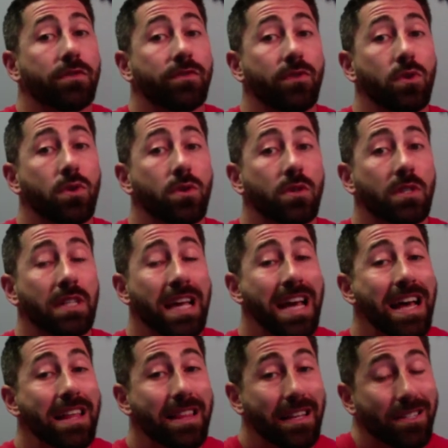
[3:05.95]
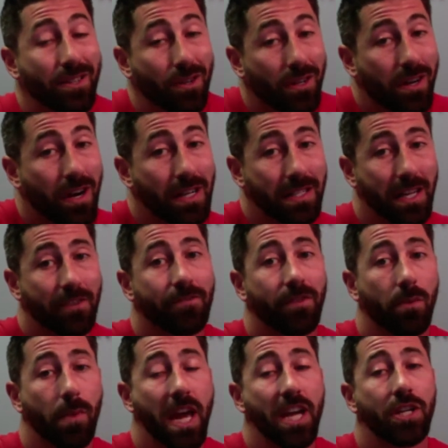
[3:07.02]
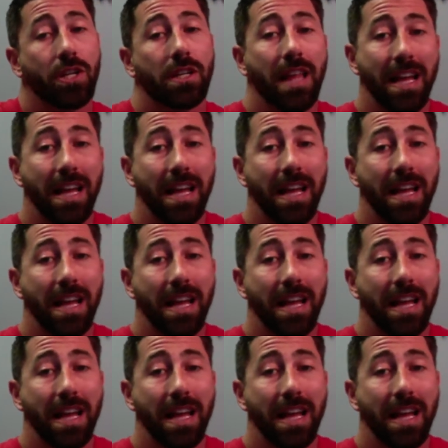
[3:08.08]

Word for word: foods that's going to cause inflammation.